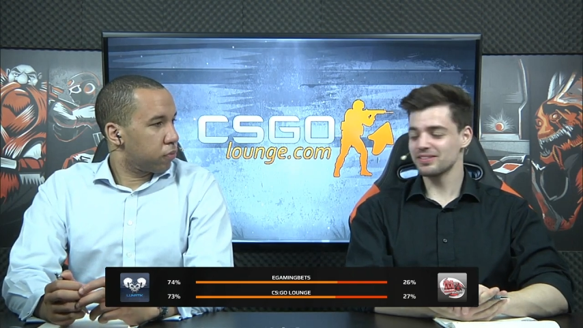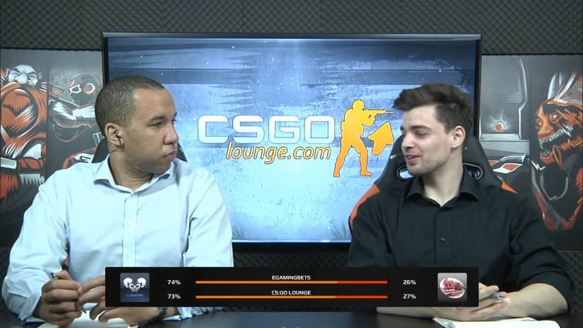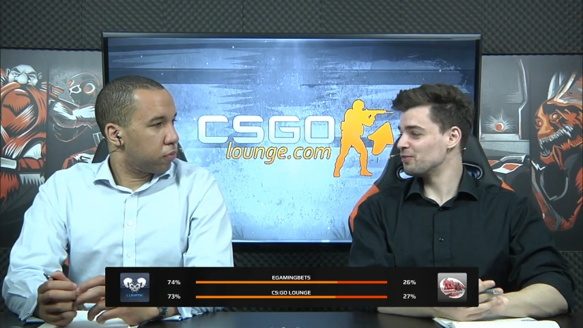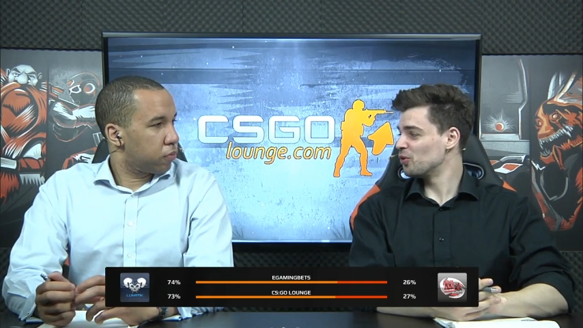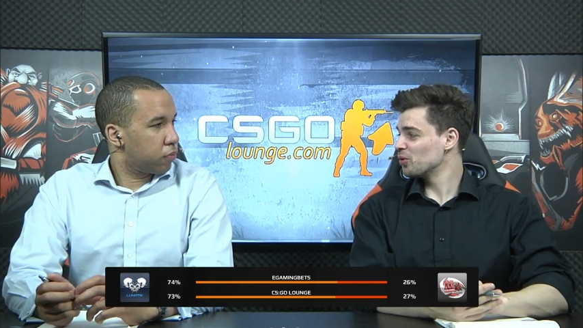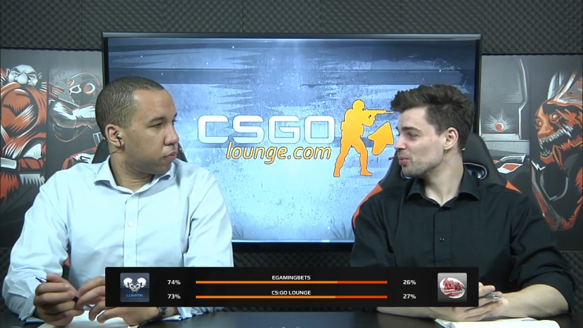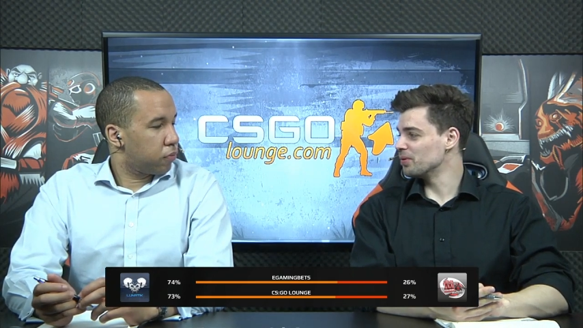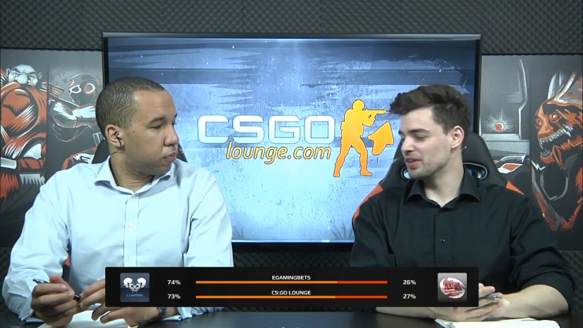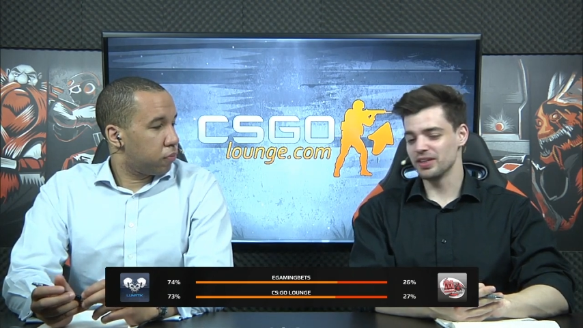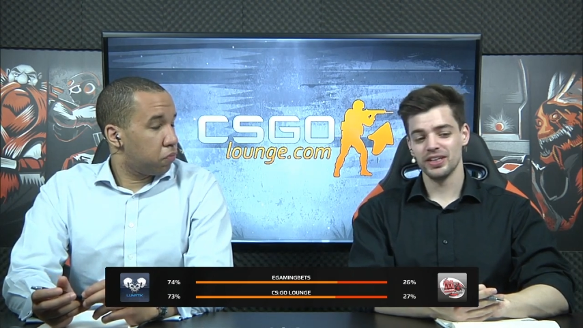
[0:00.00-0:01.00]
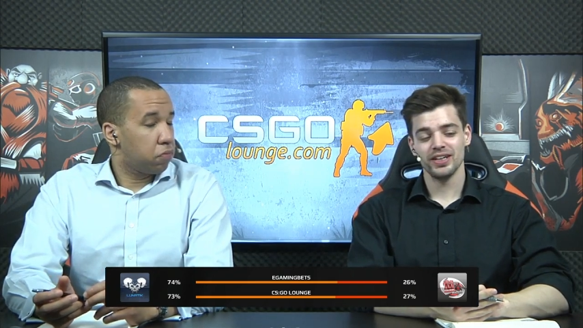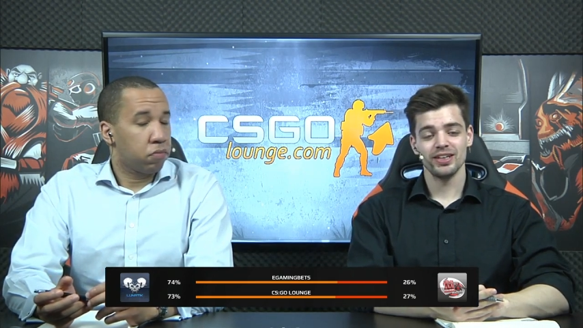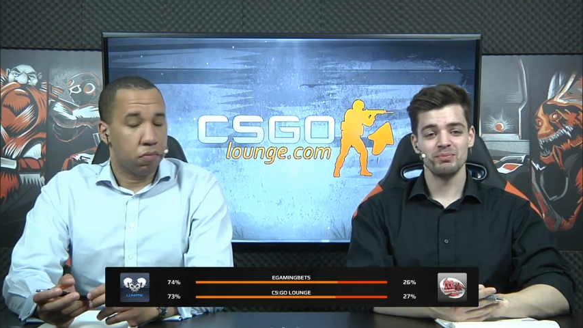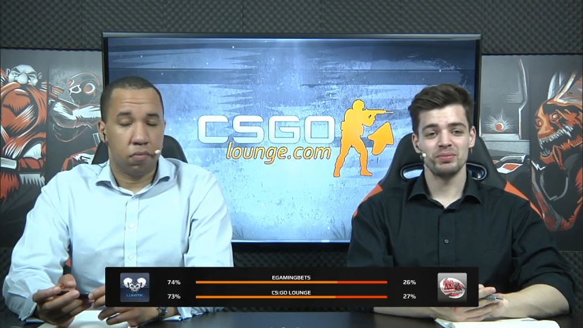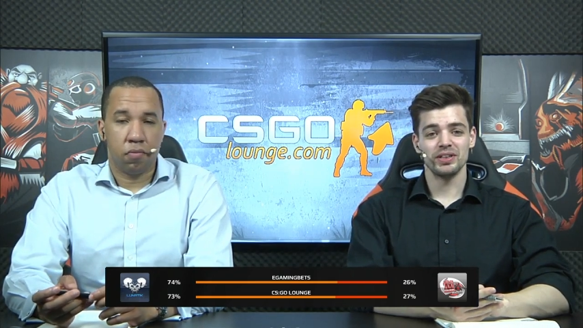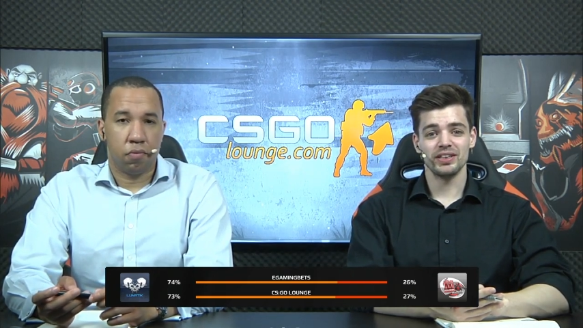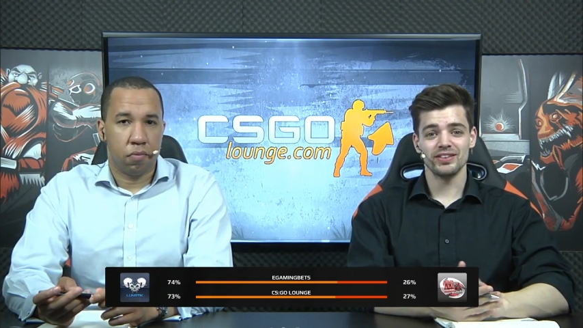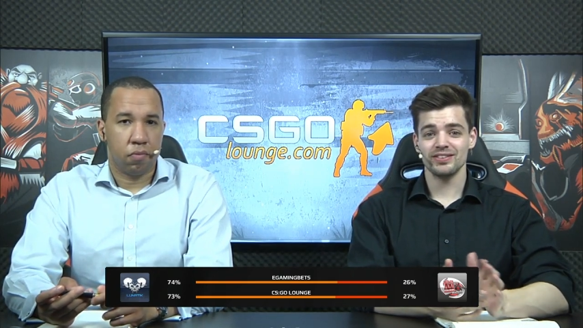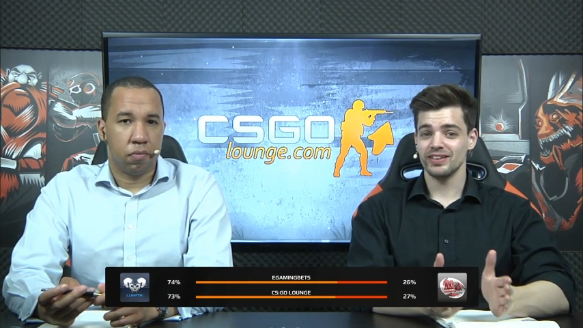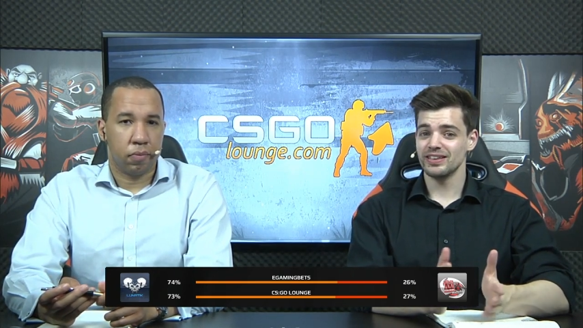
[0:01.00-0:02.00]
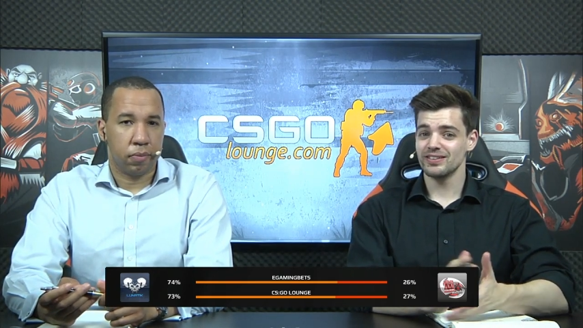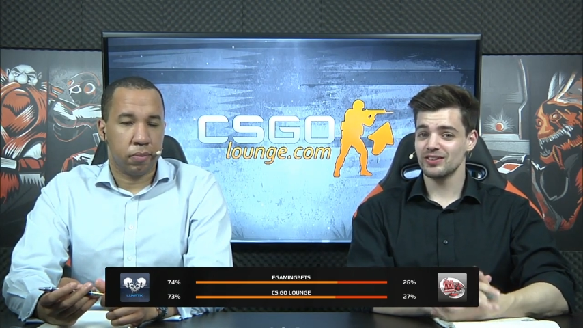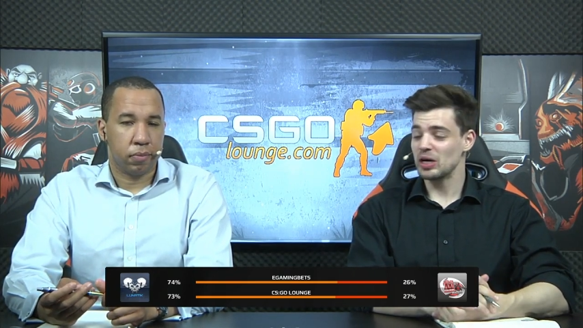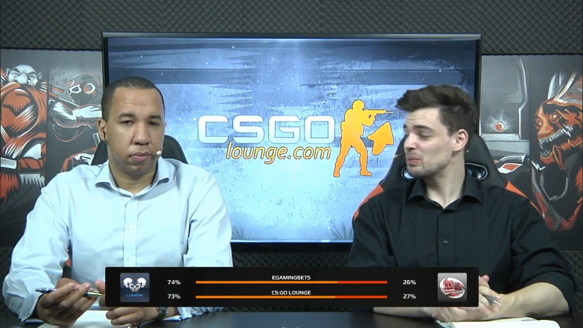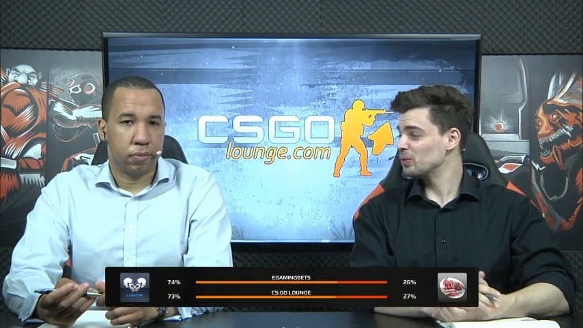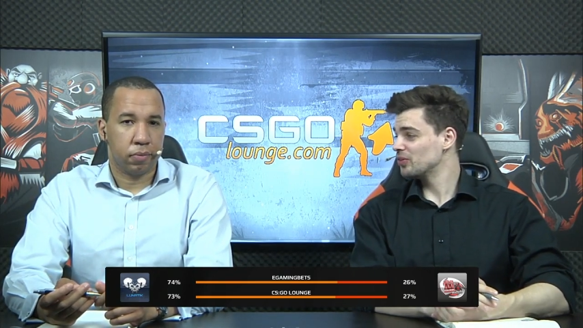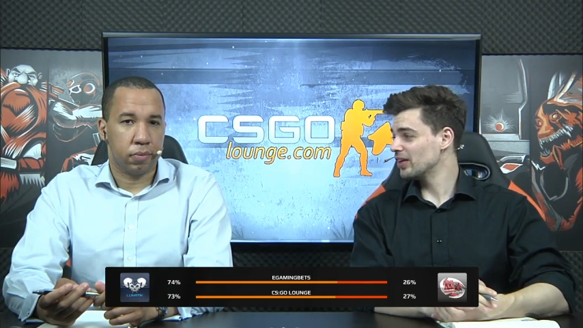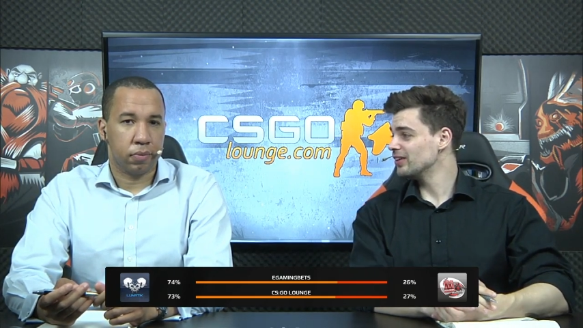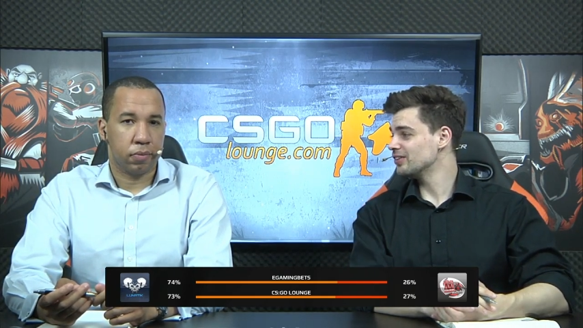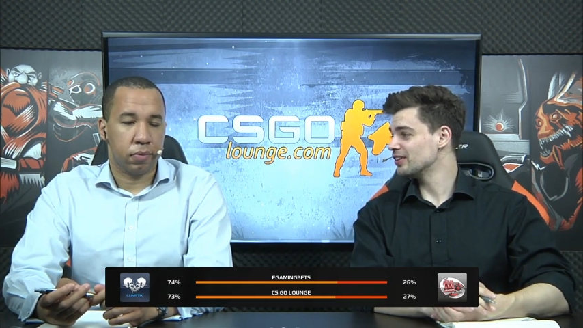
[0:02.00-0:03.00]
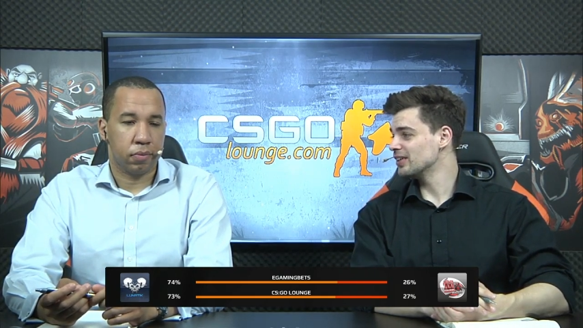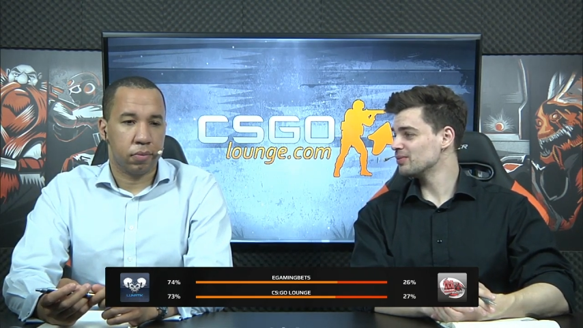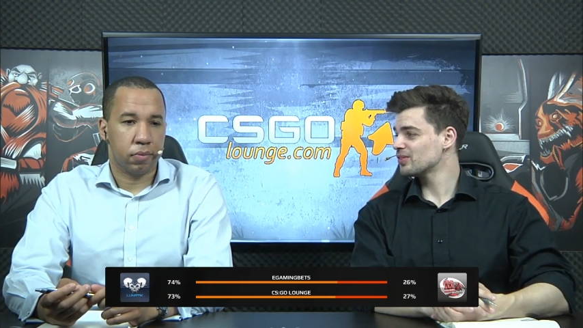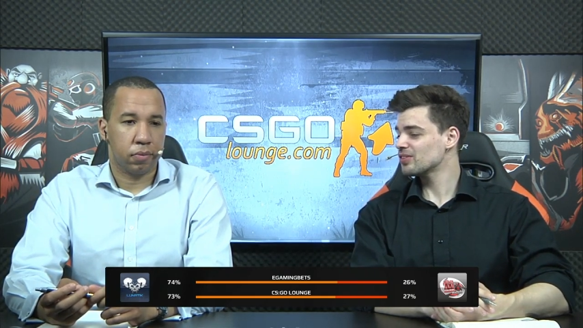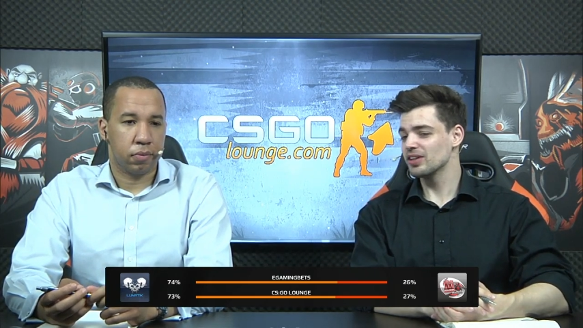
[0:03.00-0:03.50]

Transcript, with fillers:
Speaker 1: than I thought it would be. But I guess I guess time will tell, James.